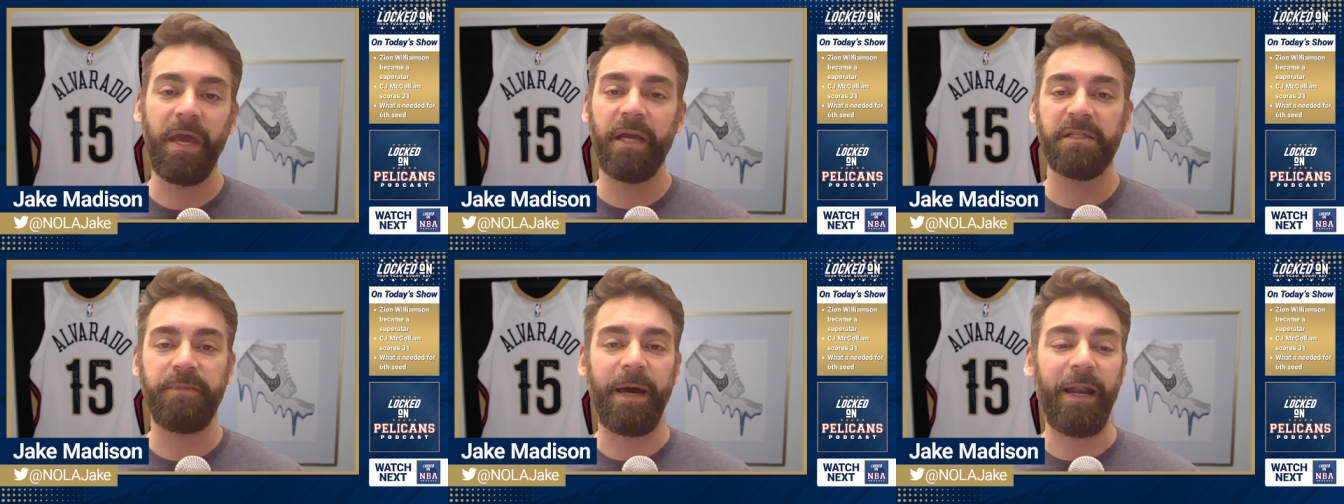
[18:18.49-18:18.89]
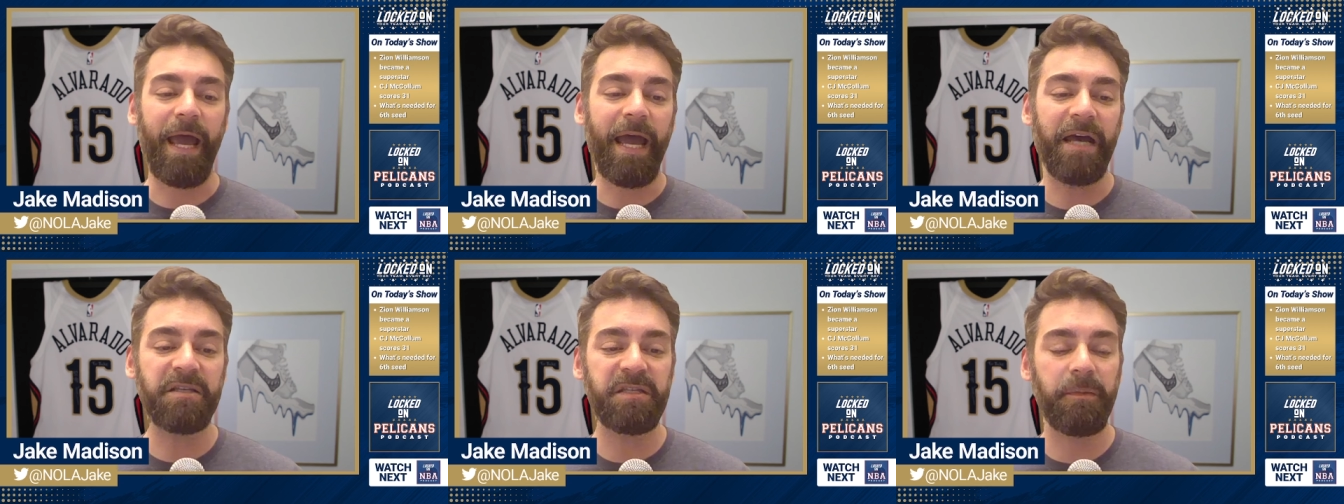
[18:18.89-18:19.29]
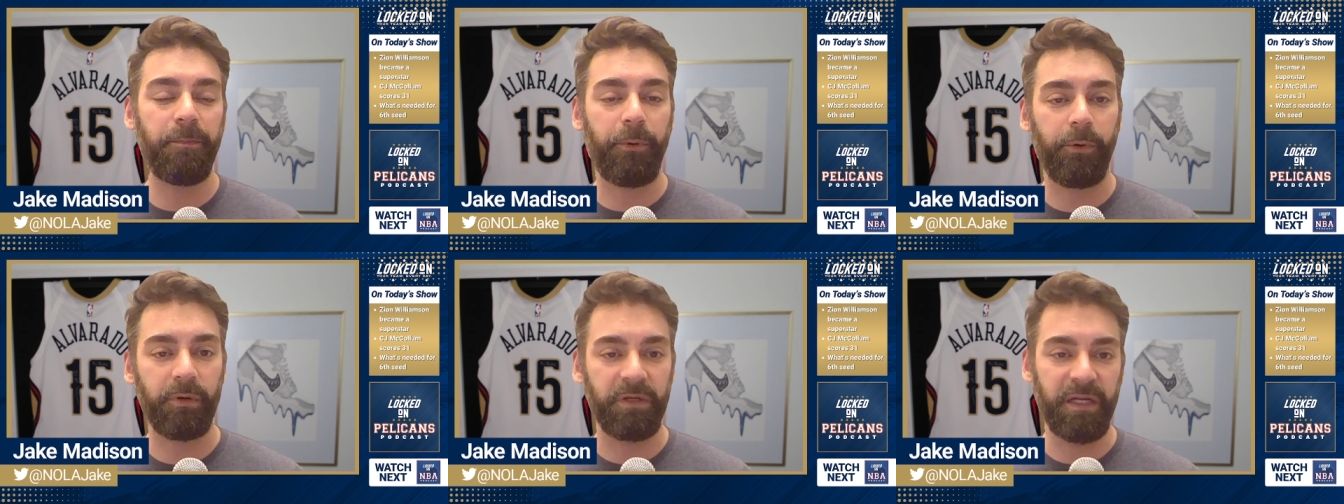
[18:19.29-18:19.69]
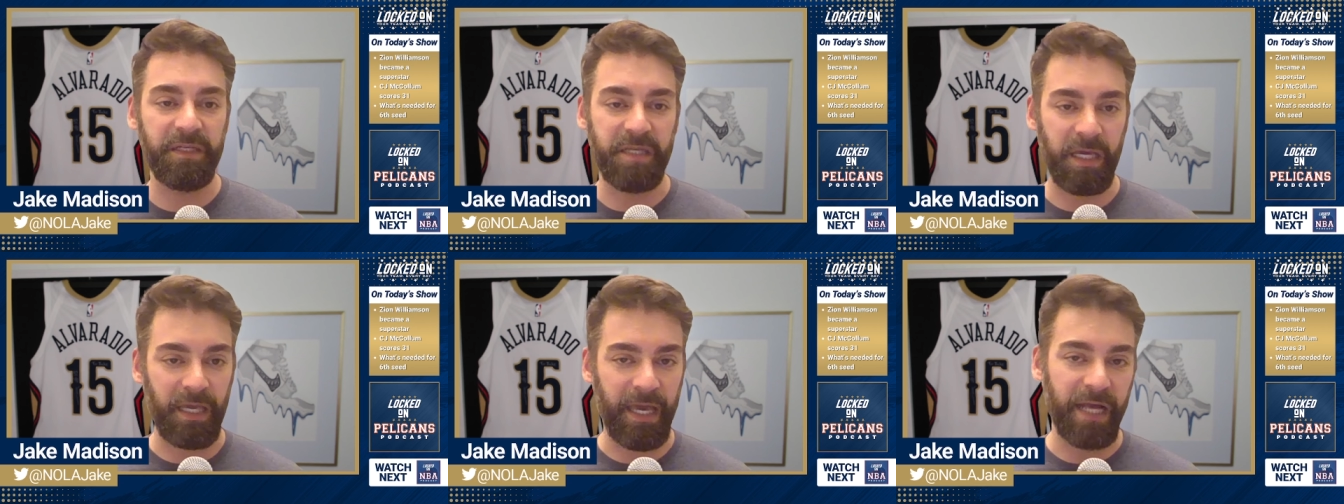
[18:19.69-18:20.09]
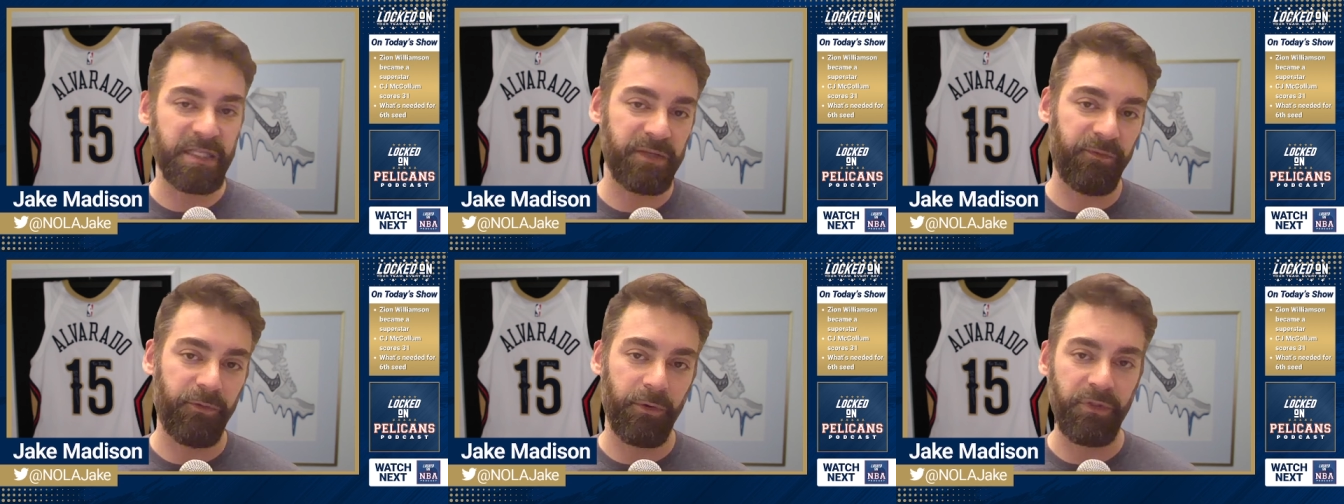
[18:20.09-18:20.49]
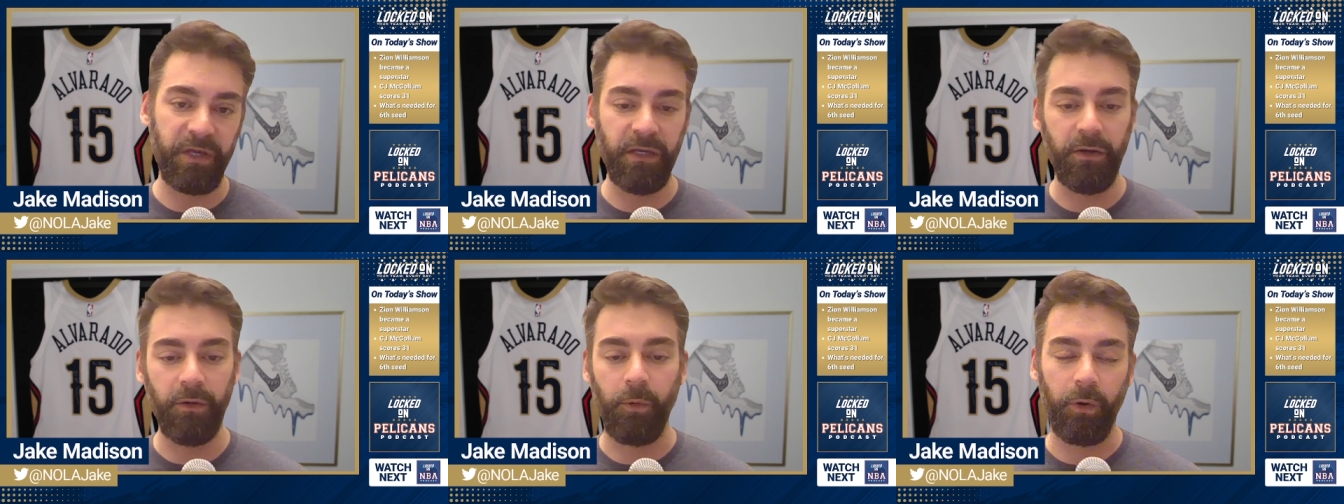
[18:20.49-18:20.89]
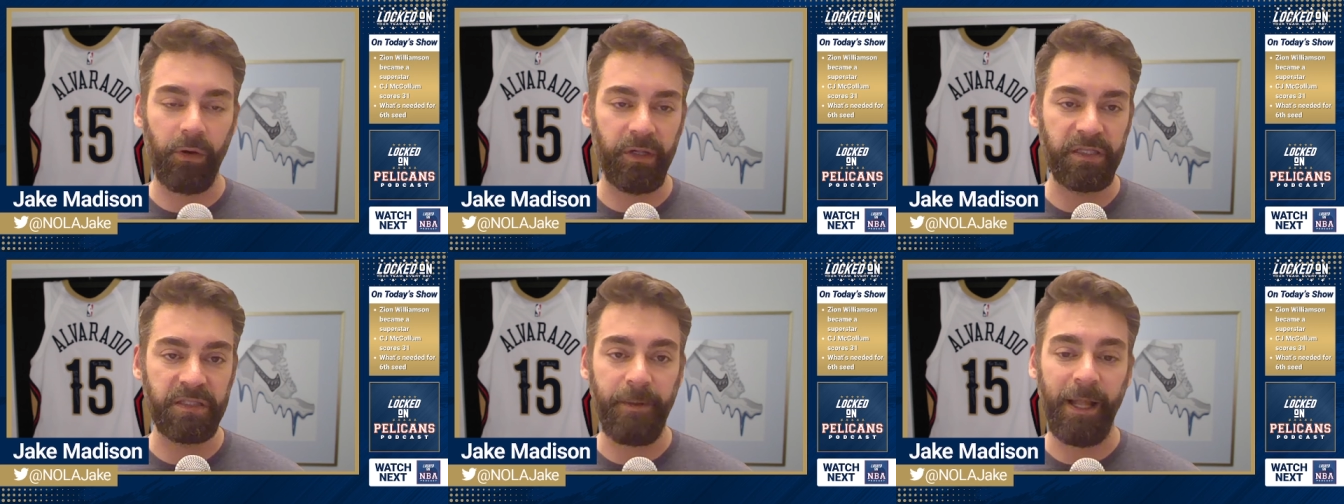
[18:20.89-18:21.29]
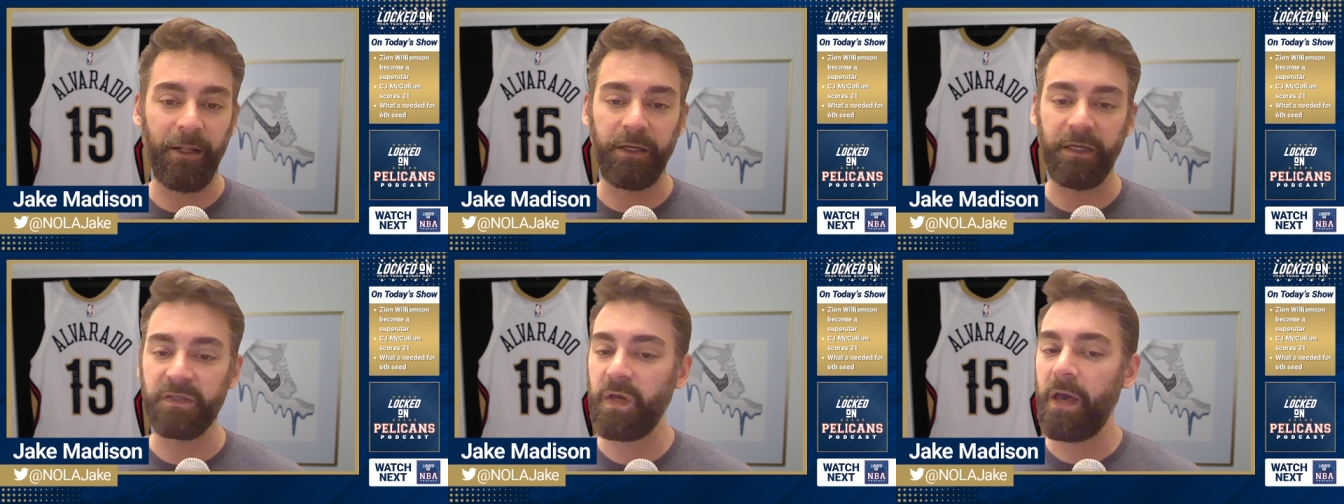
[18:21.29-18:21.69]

it's about as important as it gets for the New Orleans Pelicans.